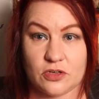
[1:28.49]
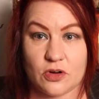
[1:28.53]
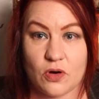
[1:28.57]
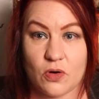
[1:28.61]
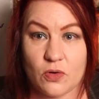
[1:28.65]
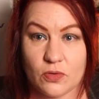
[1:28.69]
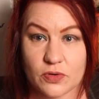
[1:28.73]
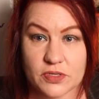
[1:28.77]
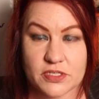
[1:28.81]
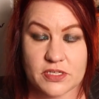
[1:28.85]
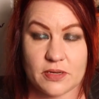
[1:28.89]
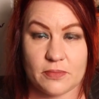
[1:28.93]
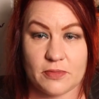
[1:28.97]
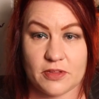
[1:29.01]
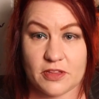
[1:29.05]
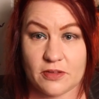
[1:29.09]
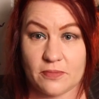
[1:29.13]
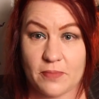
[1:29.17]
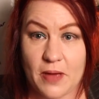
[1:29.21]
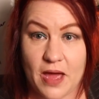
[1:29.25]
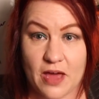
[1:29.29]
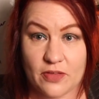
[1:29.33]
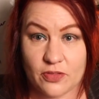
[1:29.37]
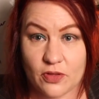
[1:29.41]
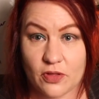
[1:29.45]
cause some of the
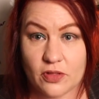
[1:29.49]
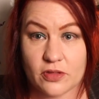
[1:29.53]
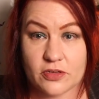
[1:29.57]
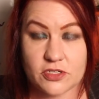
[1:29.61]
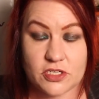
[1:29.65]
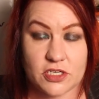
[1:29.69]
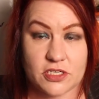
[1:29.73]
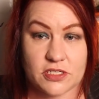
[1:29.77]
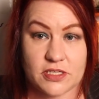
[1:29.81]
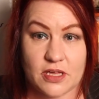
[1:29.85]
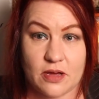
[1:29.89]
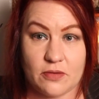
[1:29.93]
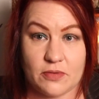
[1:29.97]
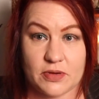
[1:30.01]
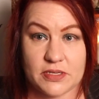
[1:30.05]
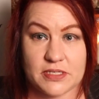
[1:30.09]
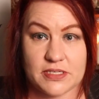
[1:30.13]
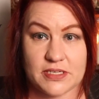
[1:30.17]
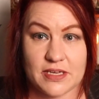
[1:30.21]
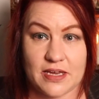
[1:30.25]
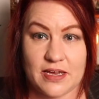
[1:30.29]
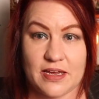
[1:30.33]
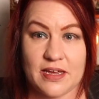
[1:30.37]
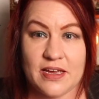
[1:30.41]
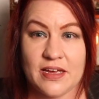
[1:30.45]
pathologies that we
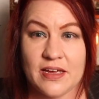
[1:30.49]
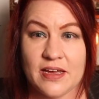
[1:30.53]
see.